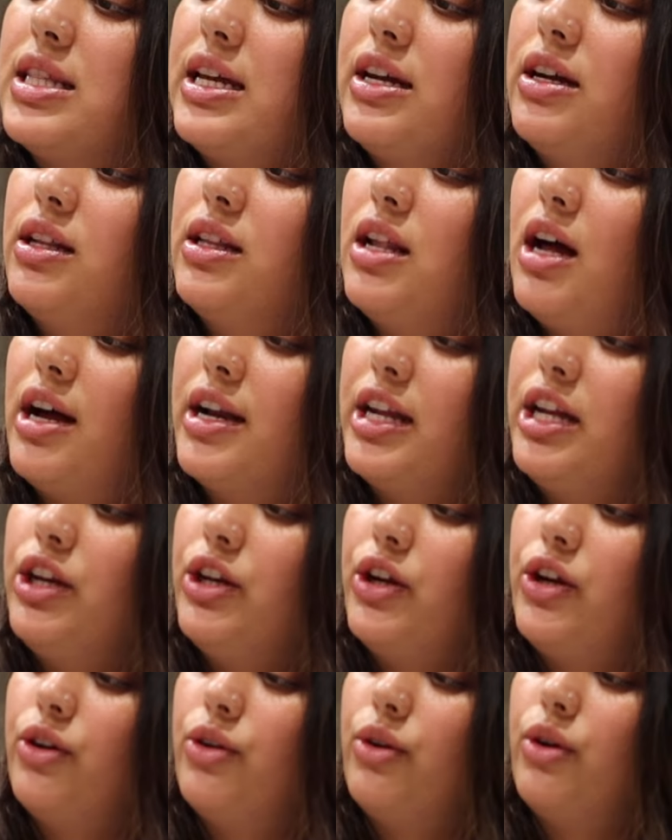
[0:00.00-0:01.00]
the Alani
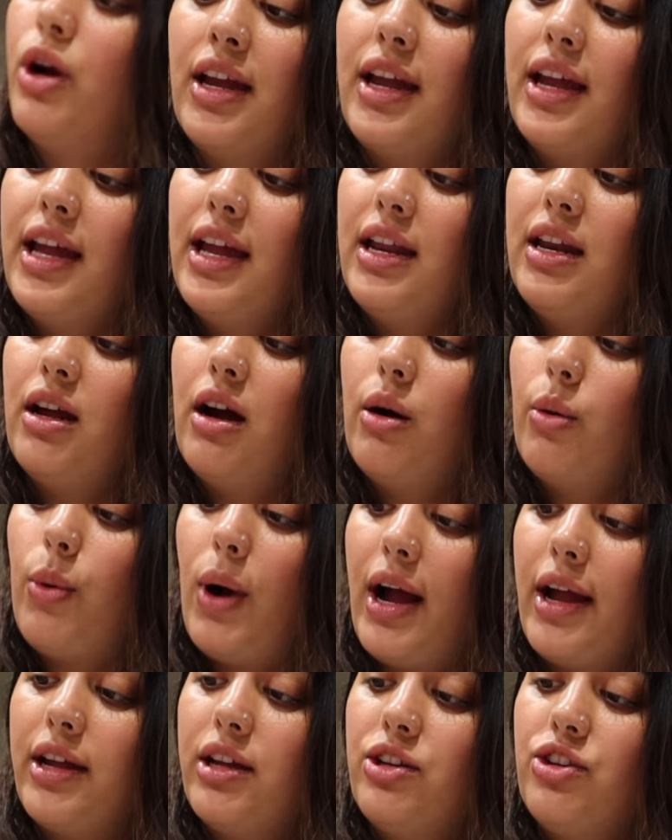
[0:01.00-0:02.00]
Nu in
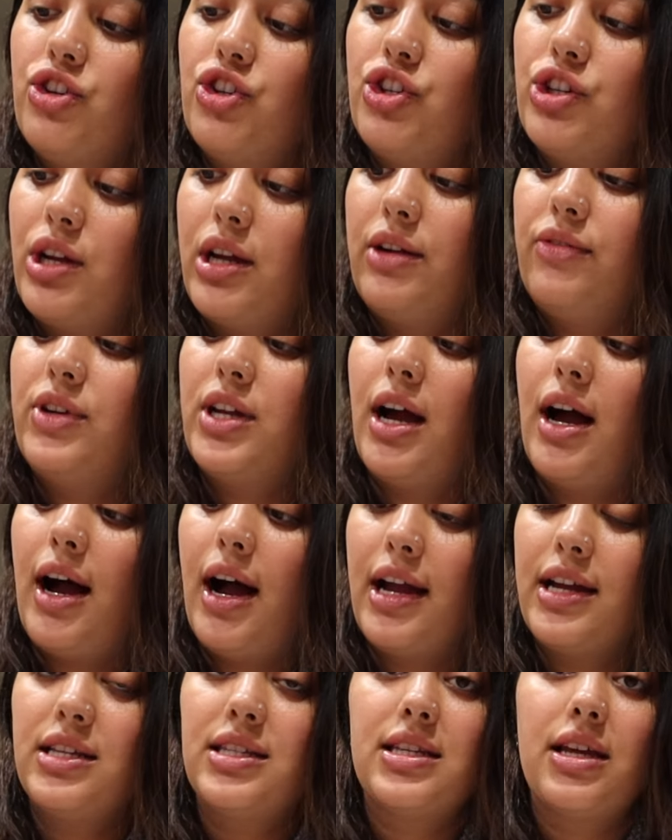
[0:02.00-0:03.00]
Hawaiian Shaved
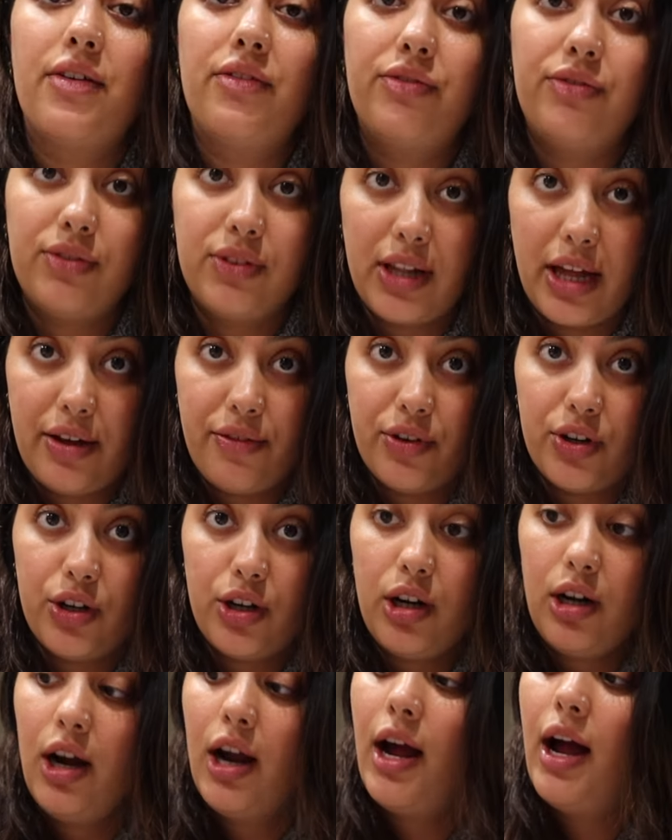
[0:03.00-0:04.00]
Ice
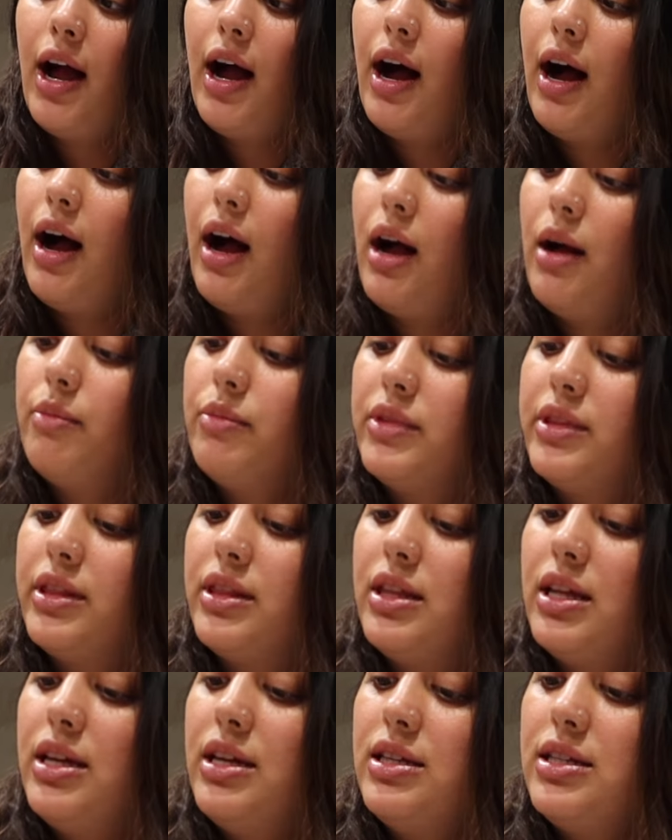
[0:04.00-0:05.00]
flavor. Um,
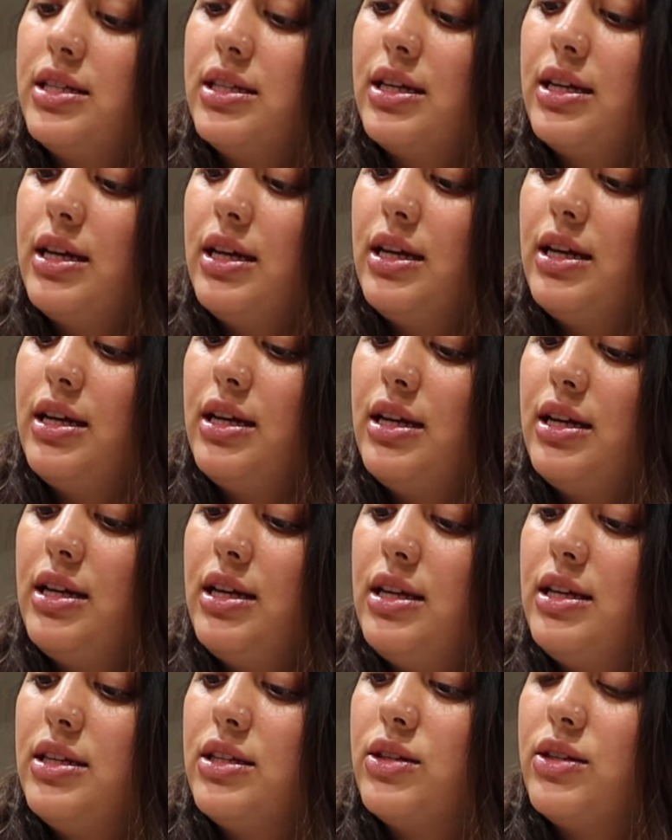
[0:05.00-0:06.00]
this
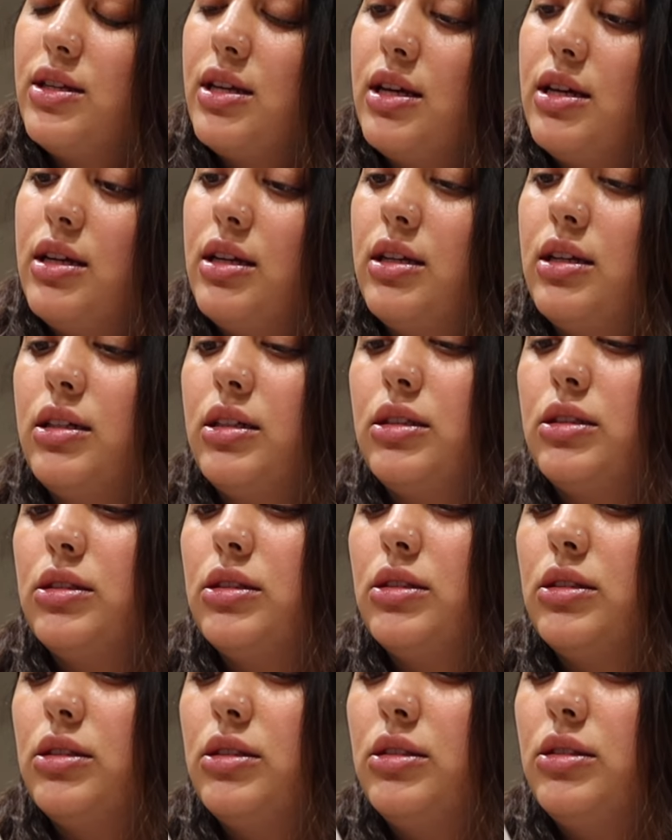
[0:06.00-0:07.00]
is,
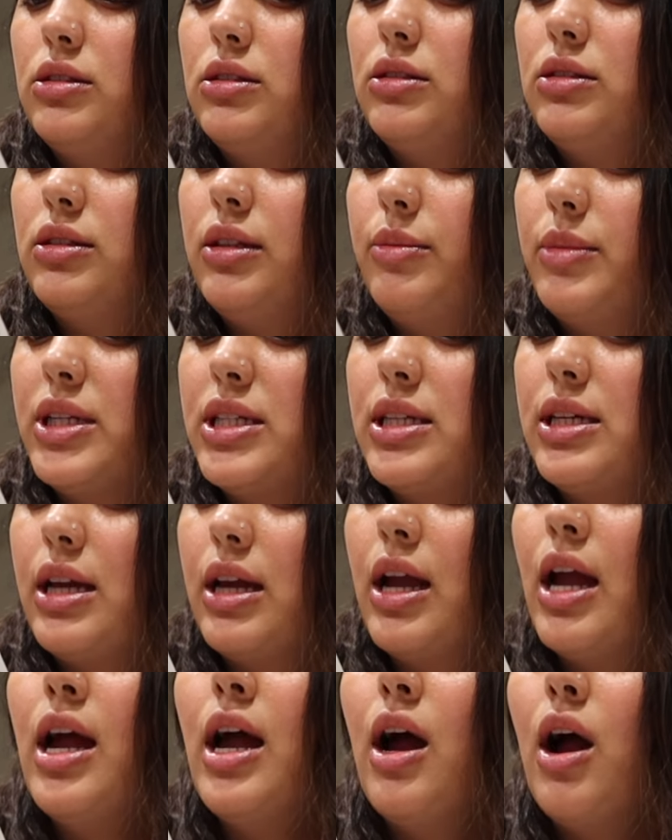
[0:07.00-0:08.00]
oh, let me
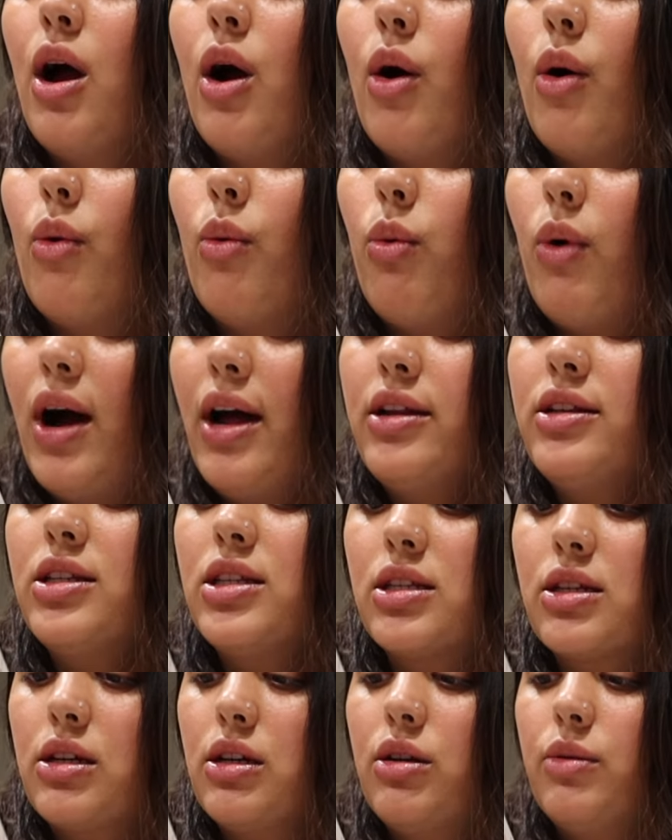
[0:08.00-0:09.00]
see. One
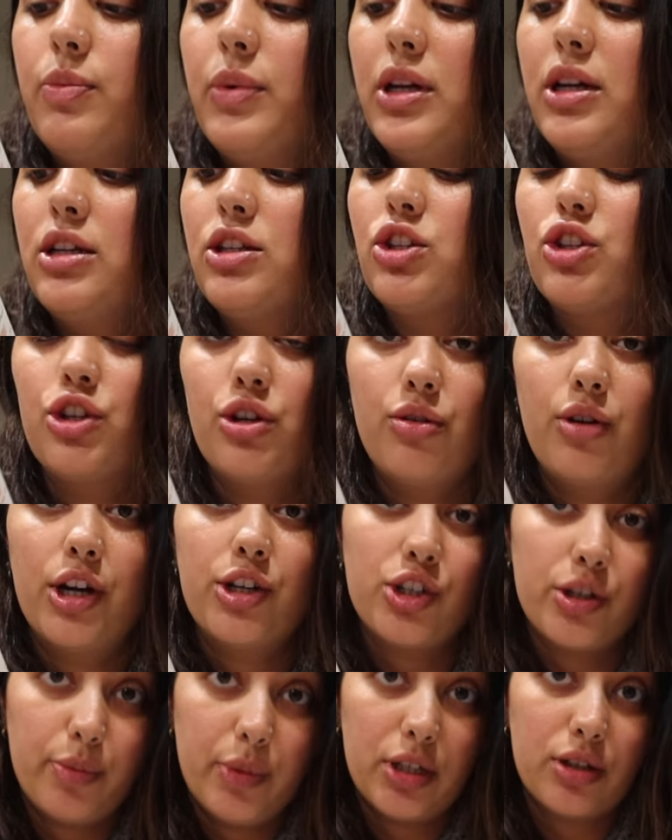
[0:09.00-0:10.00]
scoop is two
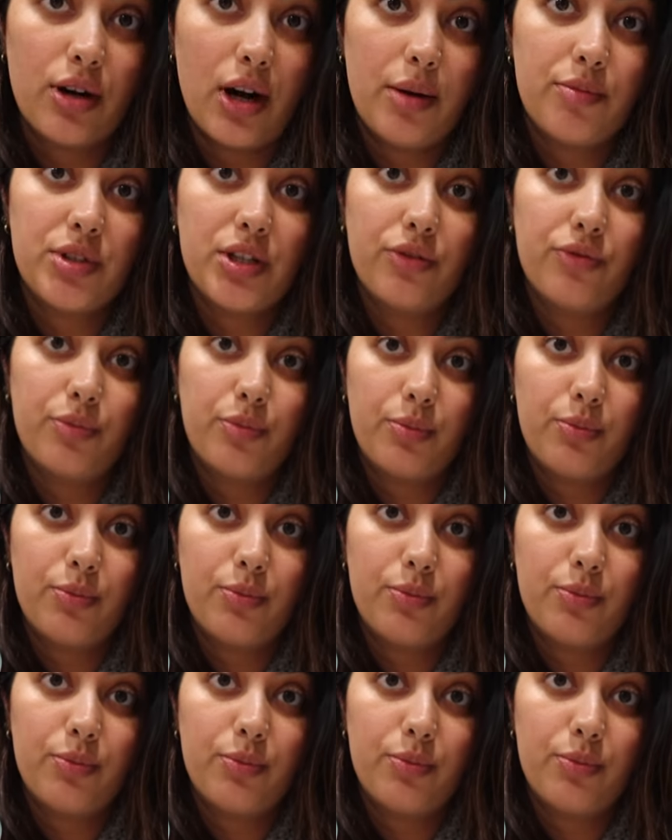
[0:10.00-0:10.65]
hundred milligrams of